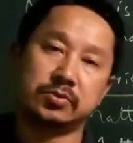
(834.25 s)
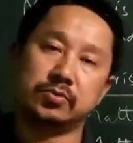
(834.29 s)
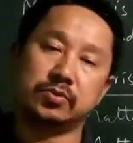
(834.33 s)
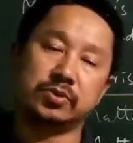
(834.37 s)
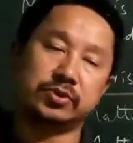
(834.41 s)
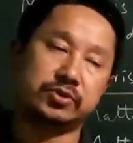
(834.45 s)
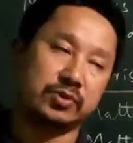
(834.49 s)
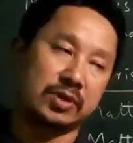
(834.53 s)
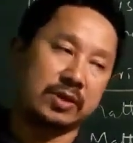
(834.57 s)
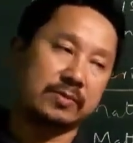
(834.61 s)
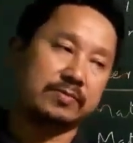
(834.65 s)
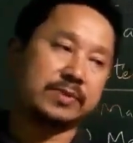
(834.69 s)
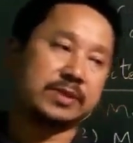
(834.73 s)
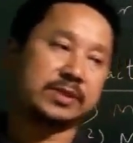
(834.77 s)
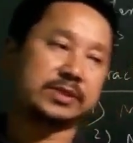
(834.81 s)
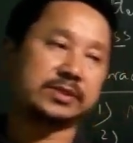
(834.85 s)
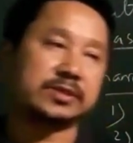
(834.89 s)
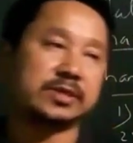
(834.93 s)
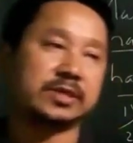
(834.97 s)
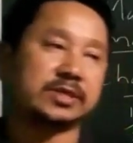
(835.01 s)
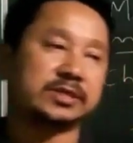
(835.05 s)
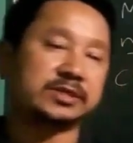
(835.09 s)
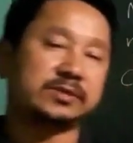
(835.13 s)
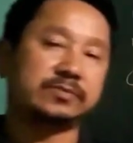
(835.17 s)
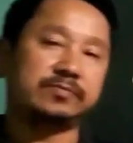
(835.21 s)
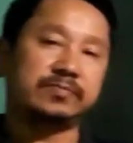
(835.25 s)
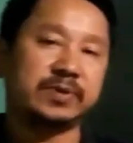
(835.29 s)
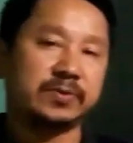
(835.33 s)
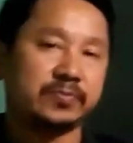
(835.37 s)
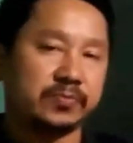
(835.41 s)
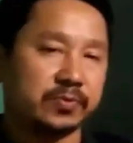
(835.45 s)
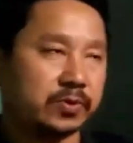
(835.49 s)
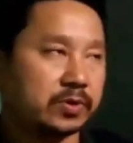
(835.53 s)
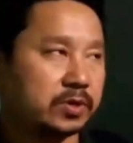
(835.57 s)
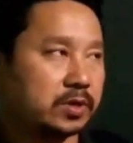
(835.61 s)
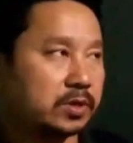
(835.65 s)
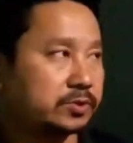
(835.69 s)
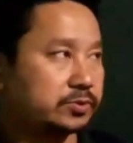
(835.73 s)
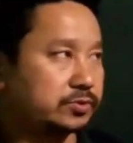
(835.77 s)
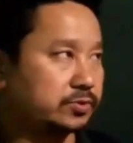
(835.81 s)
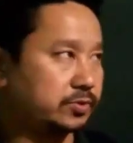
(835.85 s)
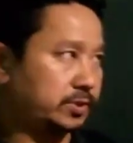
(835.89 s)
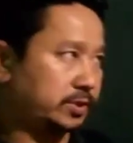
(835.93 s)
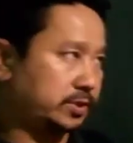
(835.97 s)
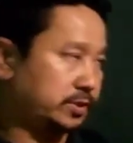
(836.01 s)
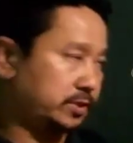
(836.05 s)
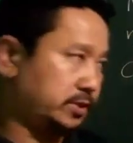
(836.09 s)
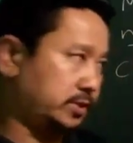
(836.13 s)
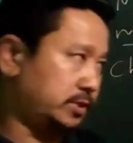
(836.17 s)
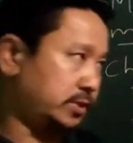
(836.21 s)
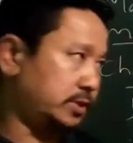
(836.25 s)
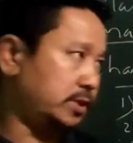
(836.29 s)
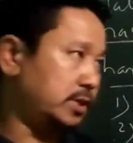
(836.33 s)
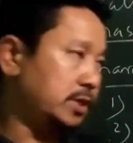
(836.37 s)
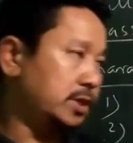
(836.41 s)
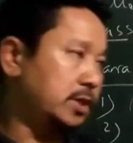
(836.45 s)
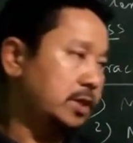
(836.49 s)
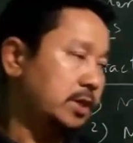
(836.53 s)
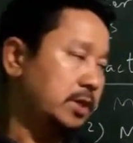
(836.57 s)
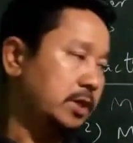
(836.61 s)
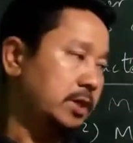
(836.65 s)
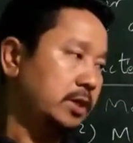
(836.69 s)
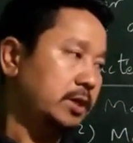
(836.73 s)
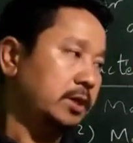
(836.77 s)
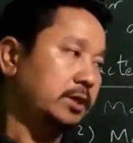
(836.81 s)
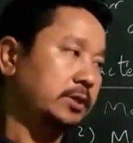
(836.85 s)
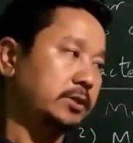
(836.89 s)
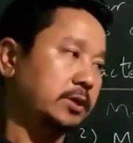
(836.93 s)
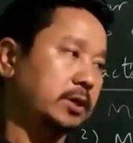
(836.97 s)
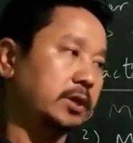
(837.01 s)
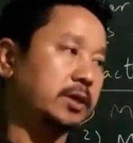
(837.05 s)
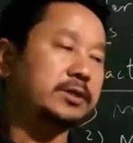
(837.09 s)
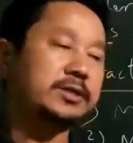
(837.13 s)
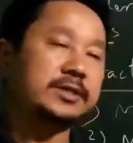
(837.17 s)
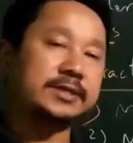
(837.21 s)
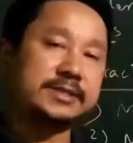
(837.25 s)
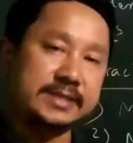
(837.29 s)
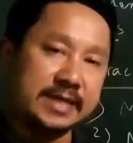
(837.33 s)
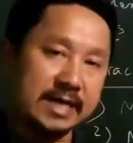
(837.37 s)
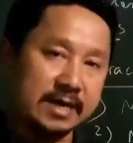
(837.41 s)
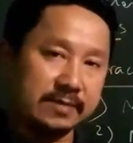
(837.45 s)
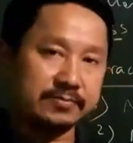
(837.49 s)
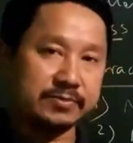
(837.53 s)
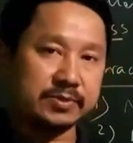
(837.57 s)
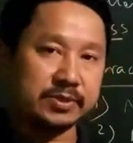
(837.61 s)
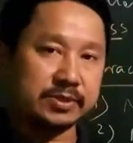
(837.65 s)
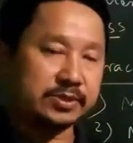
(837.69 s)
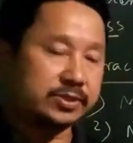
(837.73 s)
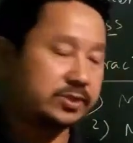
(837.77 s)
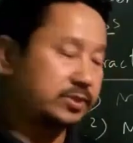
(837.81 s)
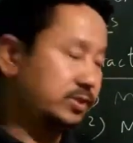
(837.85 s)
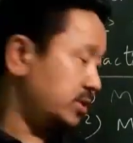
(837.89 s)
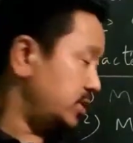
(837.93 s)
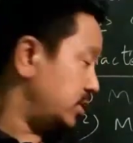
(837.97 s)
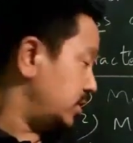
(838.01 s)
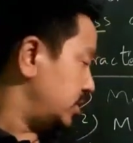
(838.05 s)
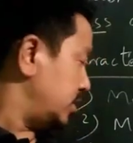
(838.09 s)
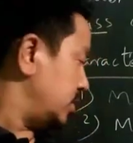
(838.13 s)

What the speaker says: which we have discussed before also in the other chapters.